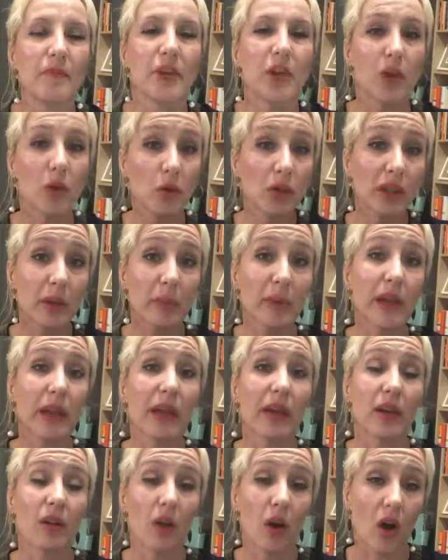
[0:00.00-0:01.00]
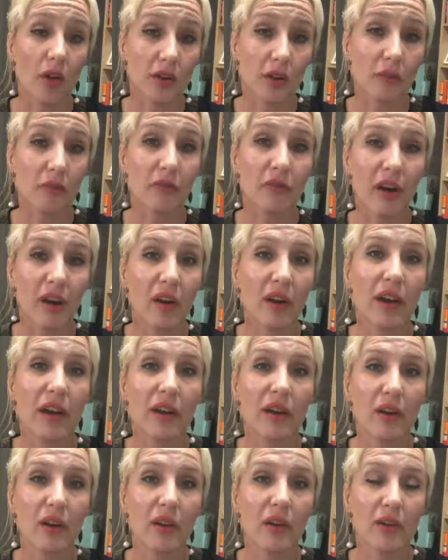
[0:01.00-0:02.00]
You're gonna be on a
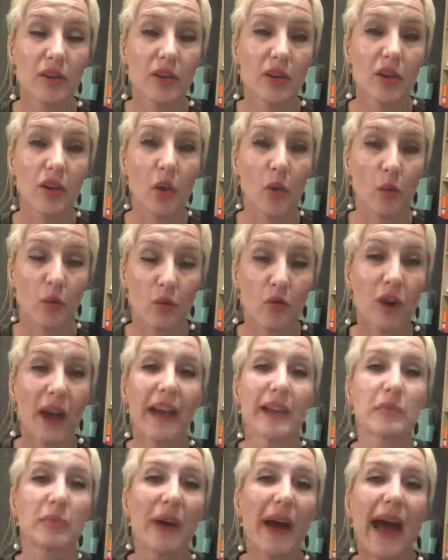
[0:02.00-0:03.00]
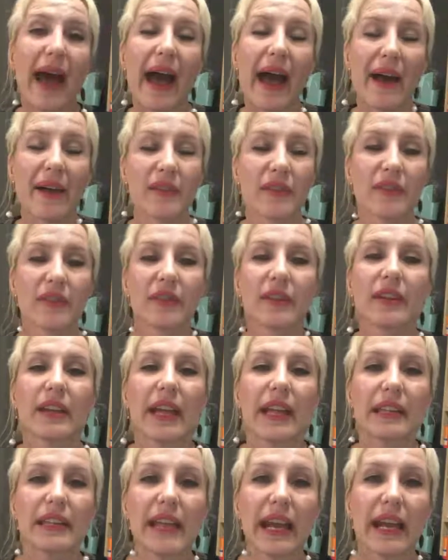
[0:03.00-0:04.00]
very, you know, right path
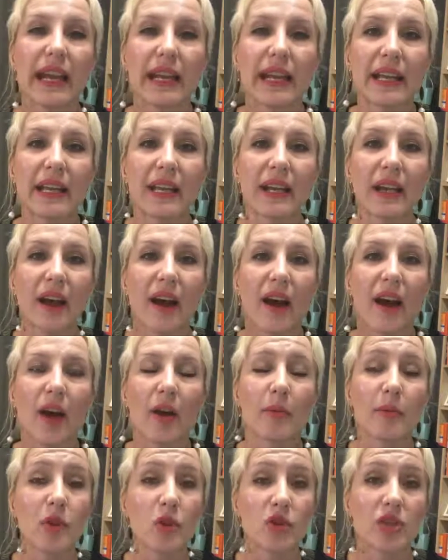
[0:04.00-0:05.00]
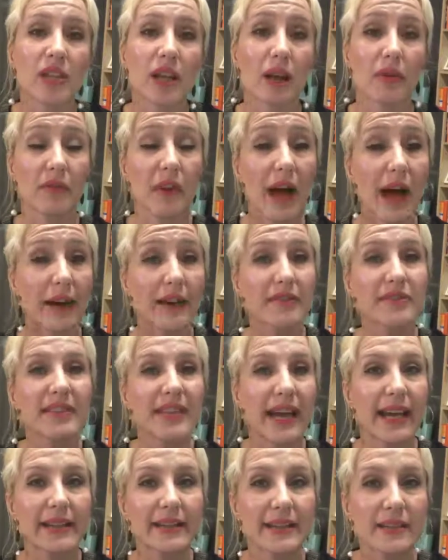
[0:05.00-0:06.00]
in getting yourself out of
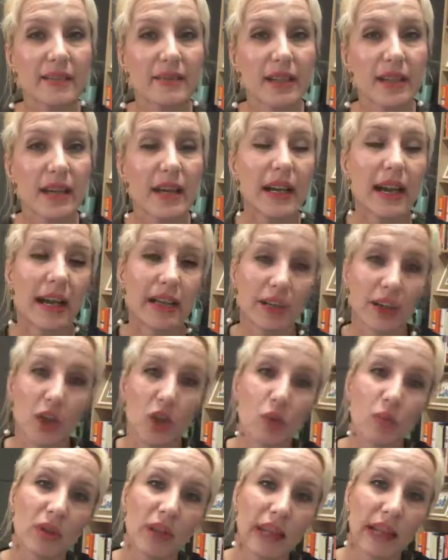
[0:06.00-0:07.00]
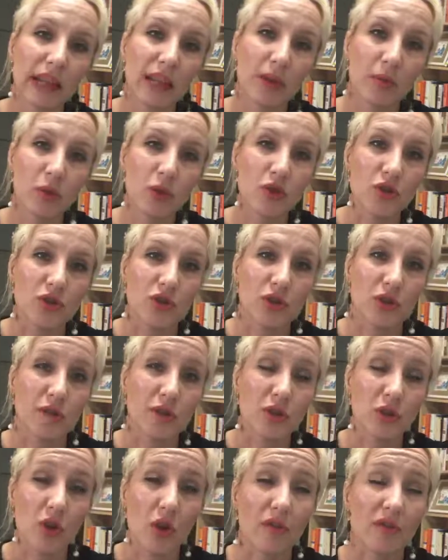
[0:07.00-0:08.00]
debt and accumulating emergency
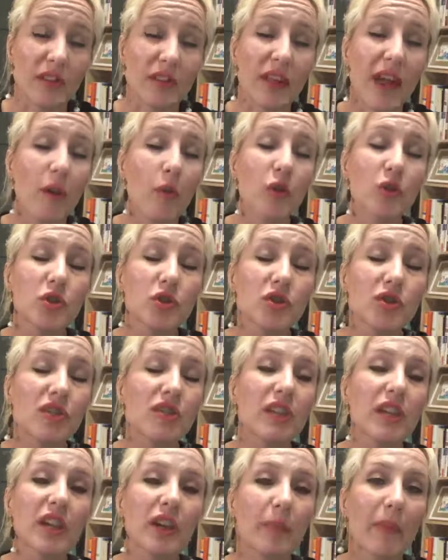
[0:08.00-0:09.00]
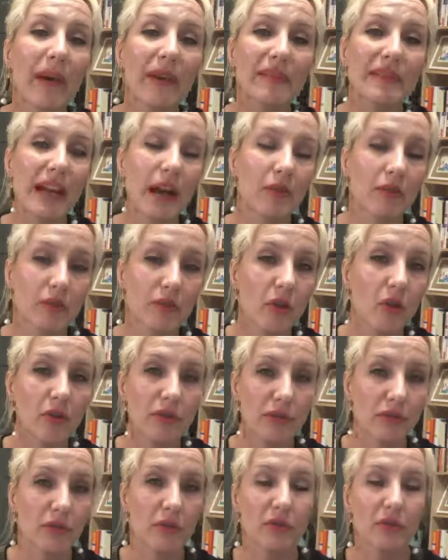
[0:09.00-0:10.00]
reserves. And I want you to think about down the
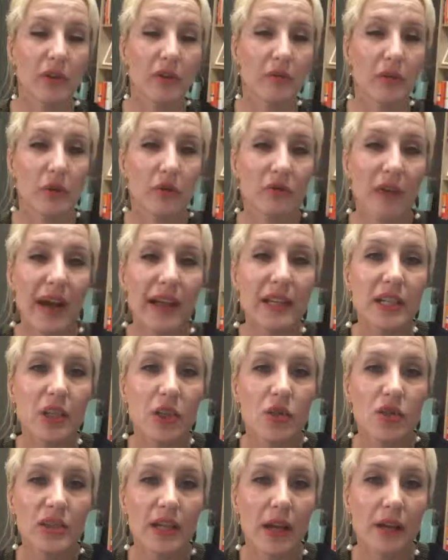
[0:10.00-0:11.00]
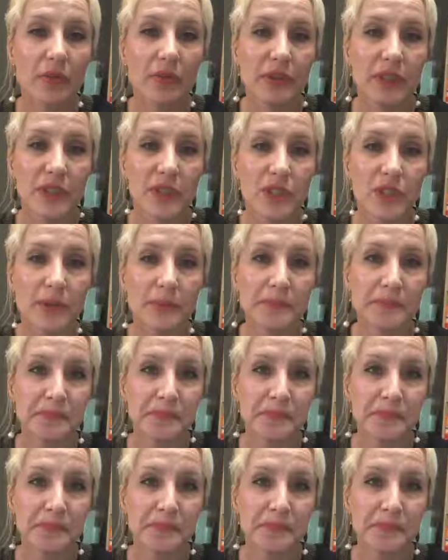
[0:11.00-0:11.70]
road, if you're finding yourself in this